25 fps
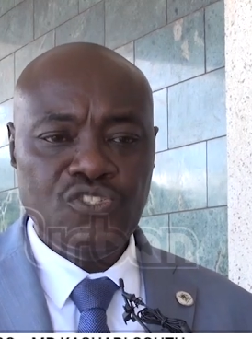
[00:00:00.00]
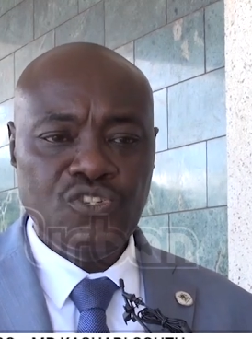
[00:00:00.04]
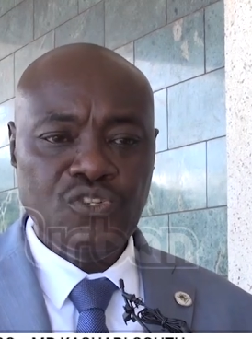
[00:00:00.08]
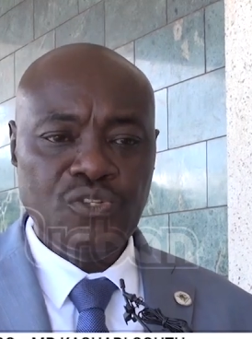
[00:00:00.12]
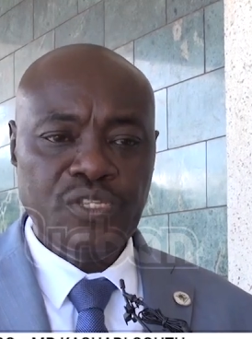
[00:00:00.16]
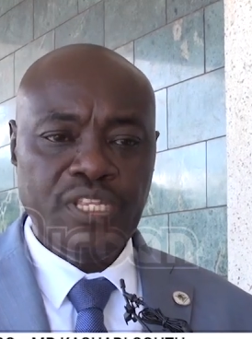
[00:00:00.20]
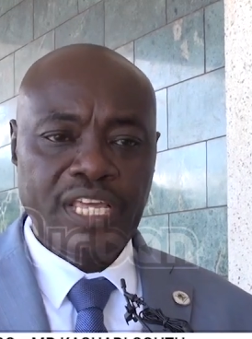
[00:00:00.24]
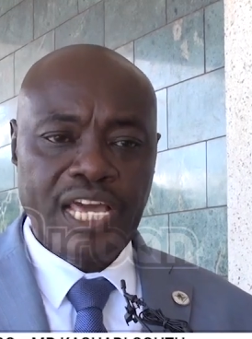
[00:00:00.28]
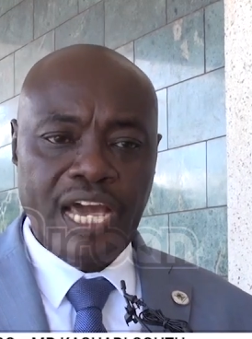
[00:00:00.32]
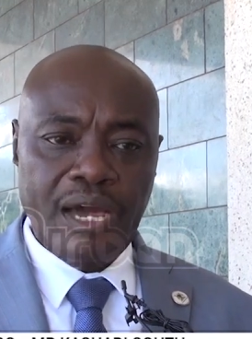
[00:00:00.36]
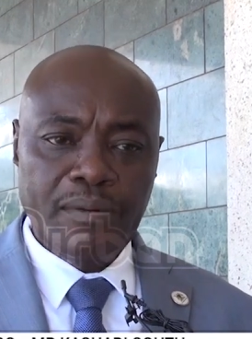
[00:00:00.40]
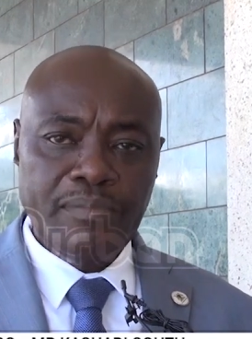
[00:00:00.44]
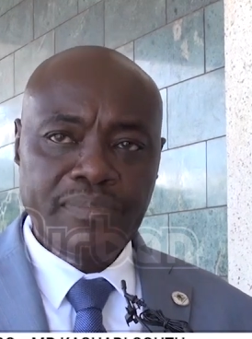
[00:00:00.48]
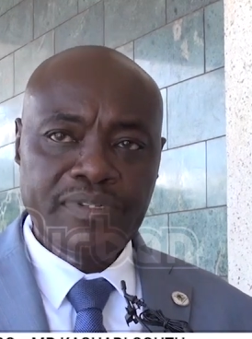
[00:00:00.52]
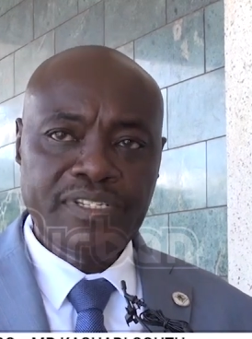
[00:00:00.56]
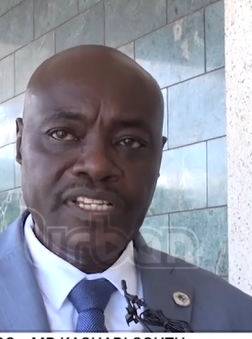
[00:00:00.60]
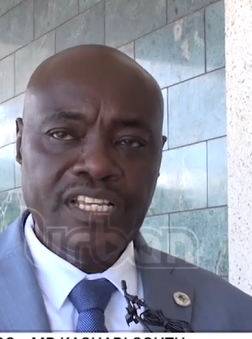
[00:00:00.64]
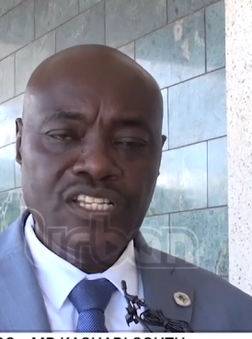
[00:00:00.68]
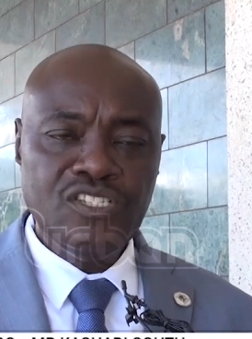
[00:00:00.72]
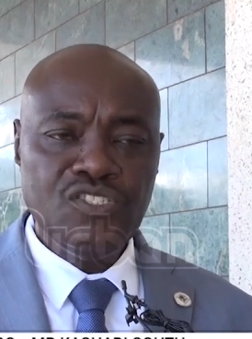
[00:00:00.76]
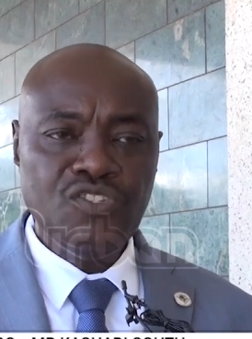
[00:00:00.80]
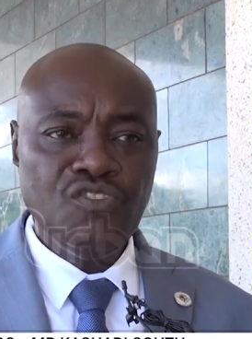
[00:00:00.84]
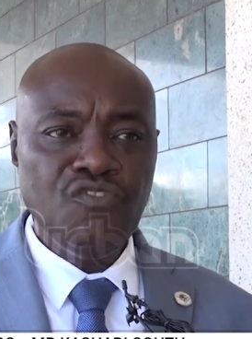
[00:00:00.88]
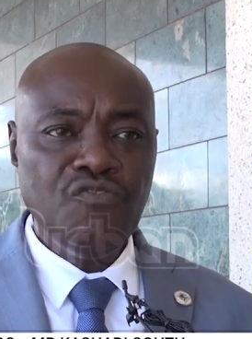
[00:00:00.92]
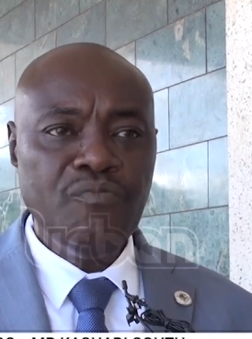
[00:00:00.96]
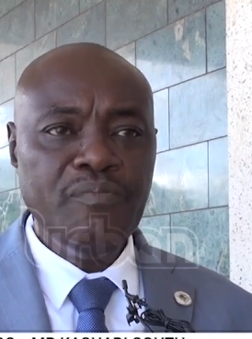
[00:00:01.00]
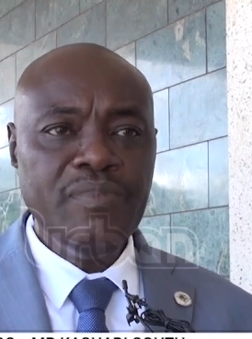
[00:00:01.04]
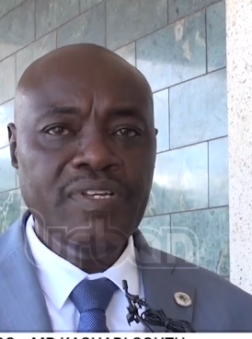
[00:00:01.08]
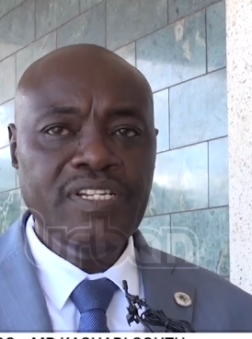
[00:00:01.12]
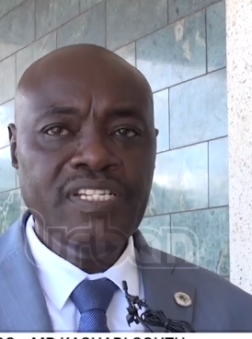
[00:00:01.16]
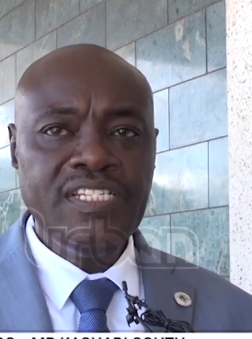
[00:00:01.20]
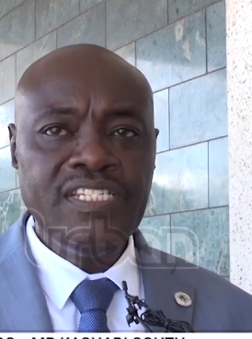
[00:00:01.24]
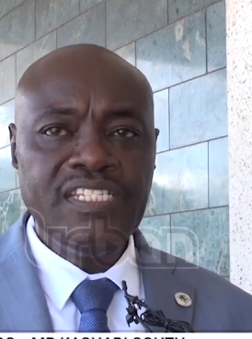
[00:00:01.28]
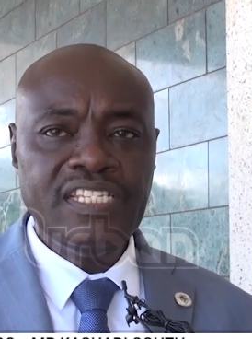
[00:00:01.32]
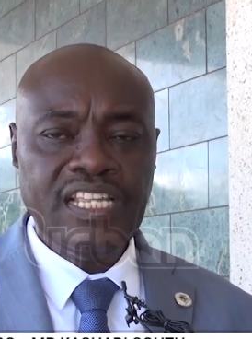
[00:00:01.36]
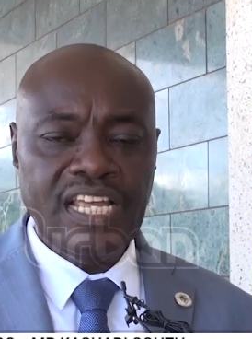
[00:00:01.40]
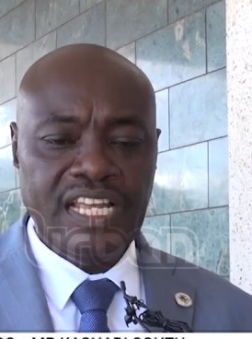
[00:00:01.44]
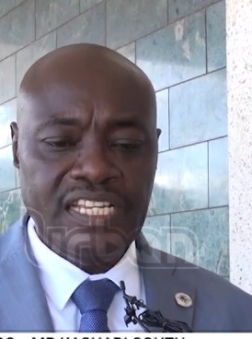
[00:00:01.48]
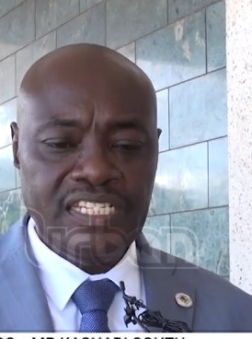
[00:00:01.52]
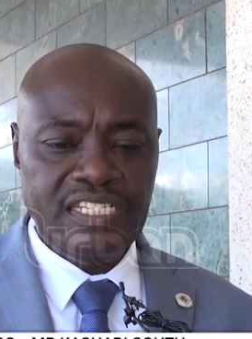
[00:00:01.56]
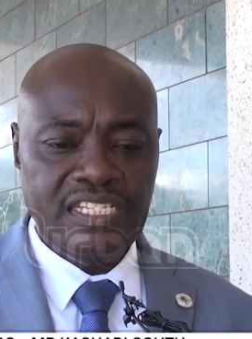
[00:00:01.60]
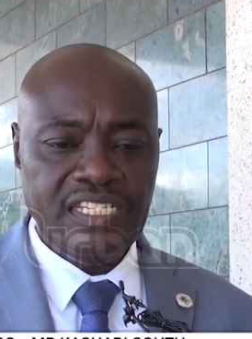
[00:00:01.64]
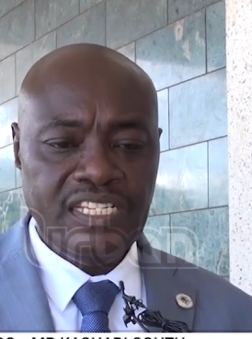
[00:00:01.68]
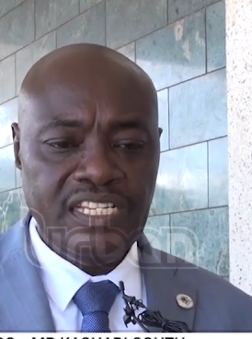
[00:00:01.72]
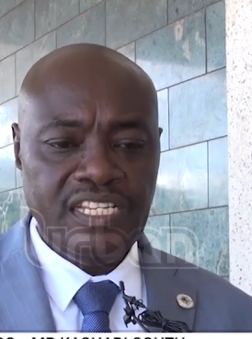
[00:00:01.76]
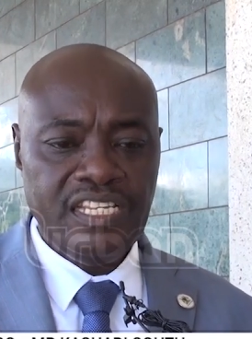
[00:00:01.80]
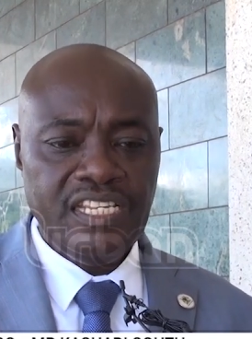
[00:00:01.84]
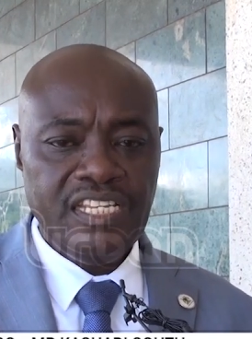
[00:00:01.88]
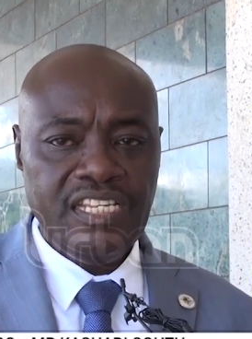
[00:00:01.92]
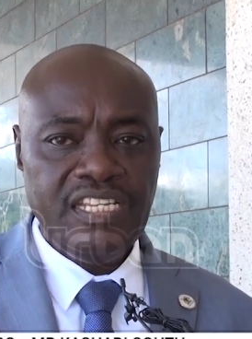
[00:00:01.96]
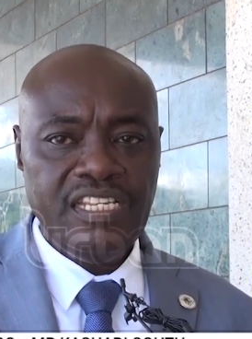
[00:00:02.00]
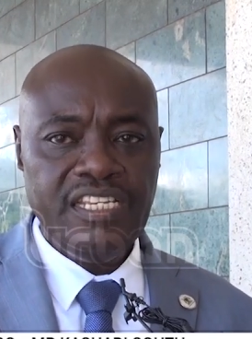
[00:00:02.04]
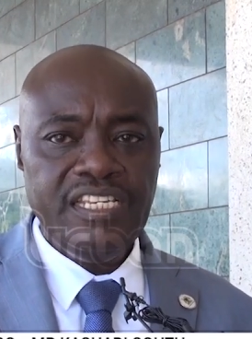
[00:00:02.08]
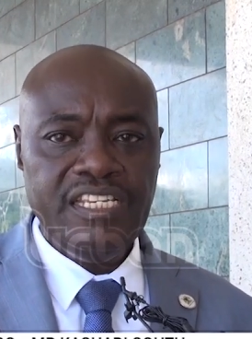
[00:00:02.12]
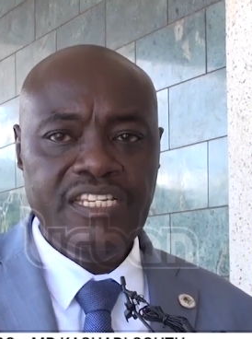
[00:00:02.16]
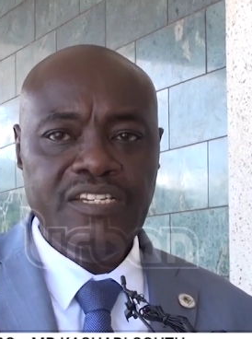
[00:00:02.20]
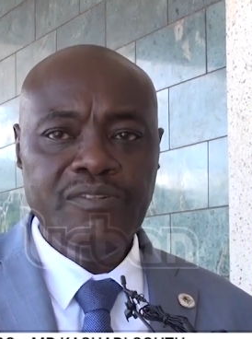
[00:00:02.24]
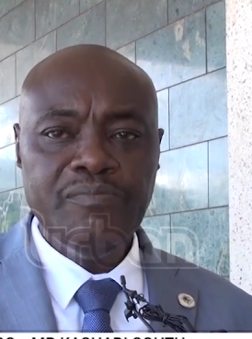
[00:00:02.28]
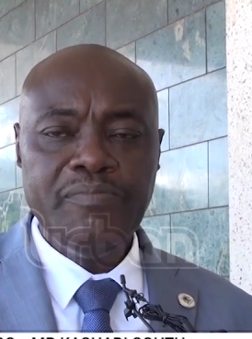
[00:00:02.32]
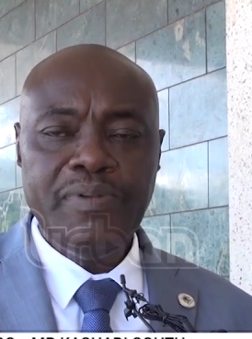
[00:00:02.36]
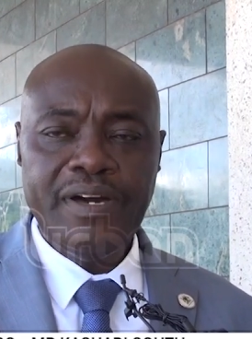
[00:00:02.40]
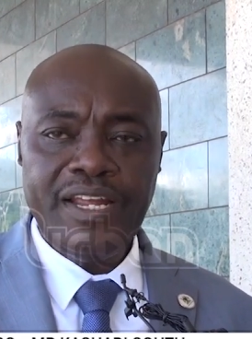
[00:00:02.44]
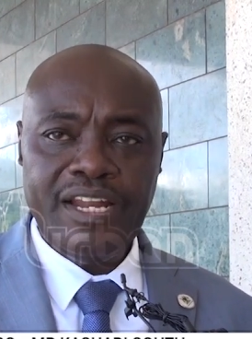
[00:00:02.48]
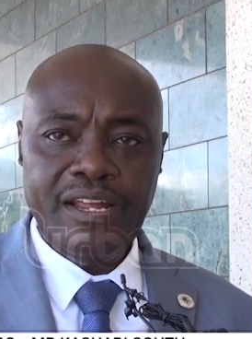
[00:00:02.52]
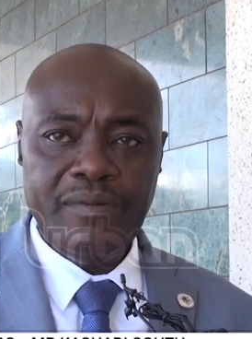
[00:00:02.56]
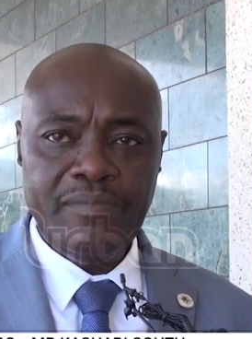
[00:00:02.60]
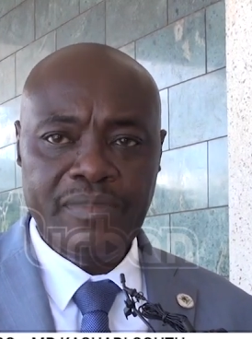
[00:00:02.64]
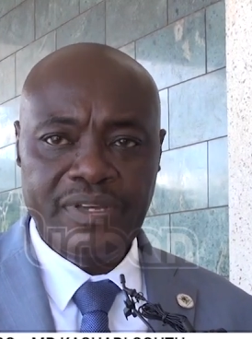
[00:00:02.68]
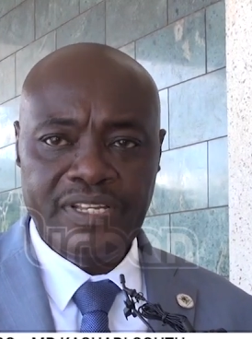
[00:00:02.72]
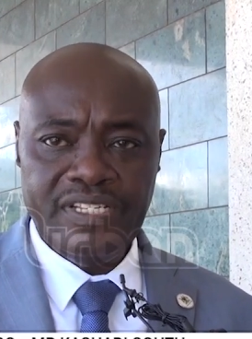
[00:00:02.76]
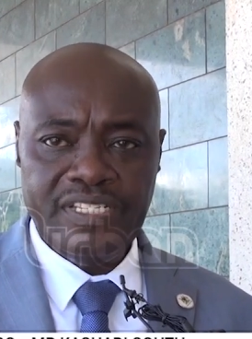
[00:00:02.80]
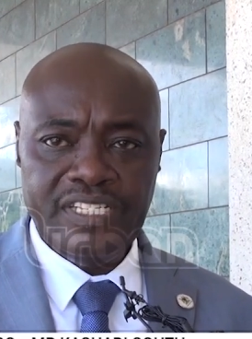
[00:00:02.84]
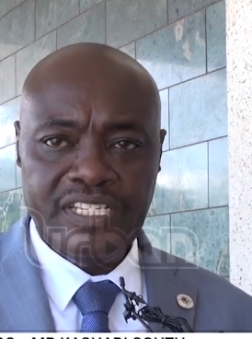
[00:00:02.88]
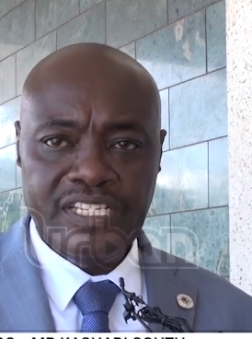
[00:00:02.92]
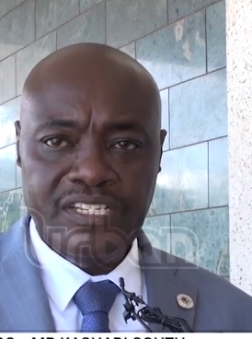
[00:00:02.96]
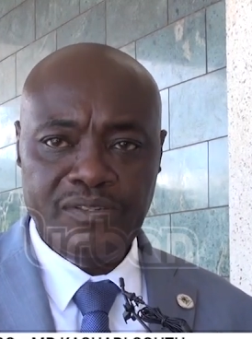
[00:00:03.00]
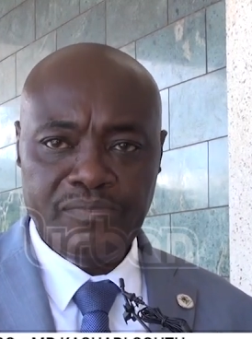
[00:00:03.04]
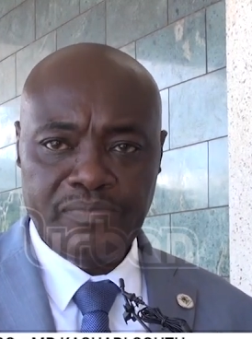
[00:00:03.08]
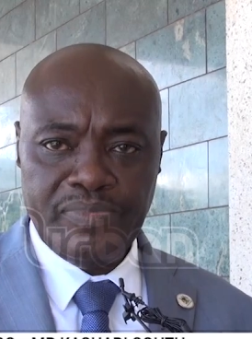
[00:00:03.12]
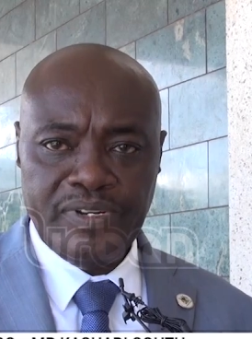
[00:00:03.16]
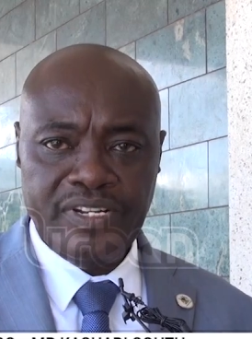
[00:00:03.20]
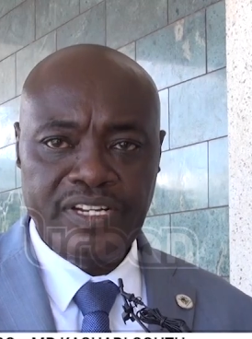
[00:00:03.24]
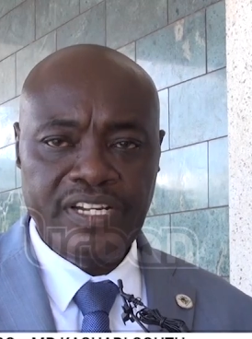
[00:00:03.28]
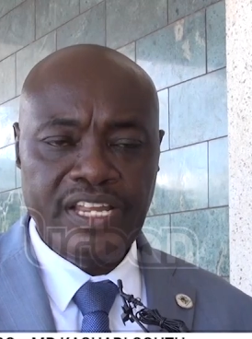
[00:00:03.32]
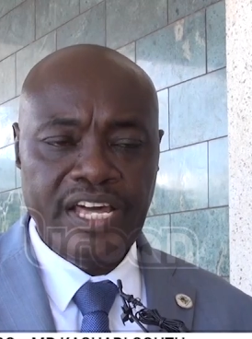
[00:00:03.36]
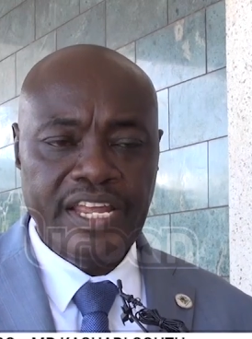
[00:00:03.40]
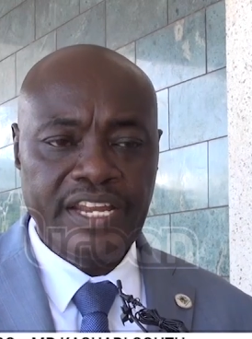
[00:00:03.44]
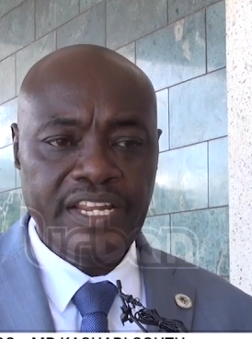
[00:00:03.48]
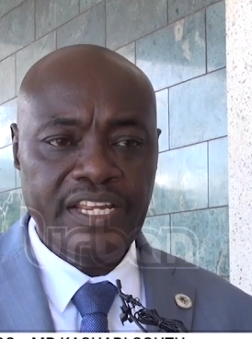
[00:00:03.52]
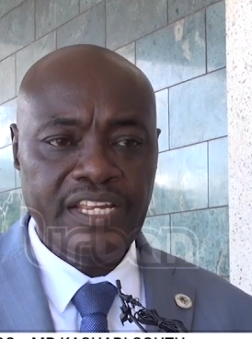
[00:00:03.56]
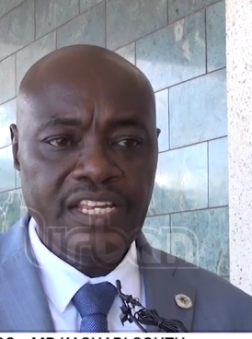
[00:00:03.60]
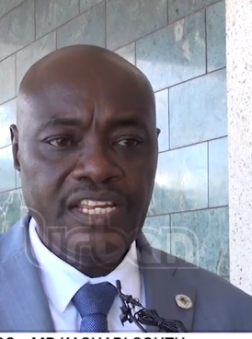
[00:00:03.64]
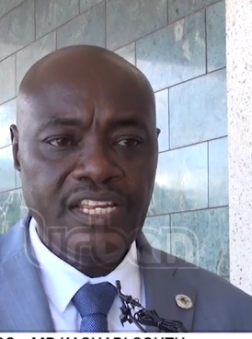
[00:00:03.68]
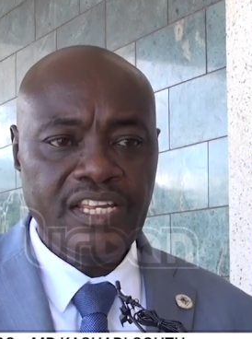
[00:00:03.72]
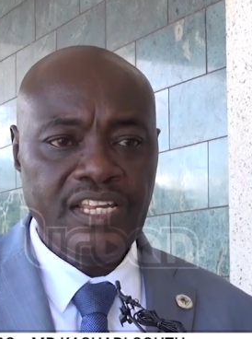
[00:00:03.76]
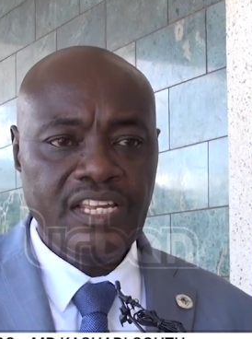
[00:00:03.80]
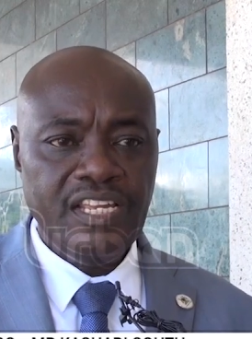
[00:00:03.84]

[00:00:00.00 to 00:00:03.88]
So the absence of ministers in Parliament, in plenary,